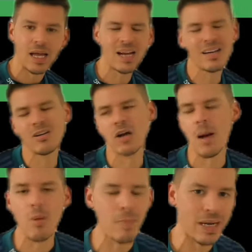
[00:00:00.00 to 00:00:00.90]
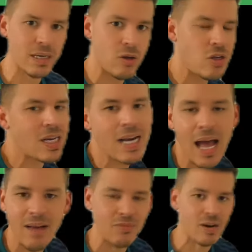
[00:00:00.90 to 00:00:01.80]
And look, come on, who are you going to
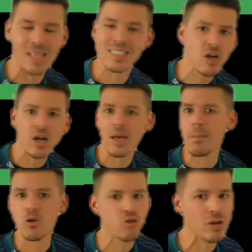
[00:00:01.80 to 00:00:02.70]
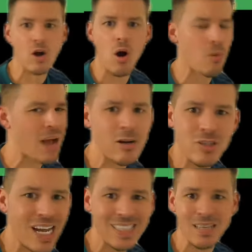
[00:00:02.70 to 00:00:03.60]
have? Sterling, Mudrick or Michael
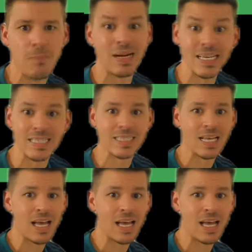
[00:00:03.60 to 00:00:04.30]
Jackson, please?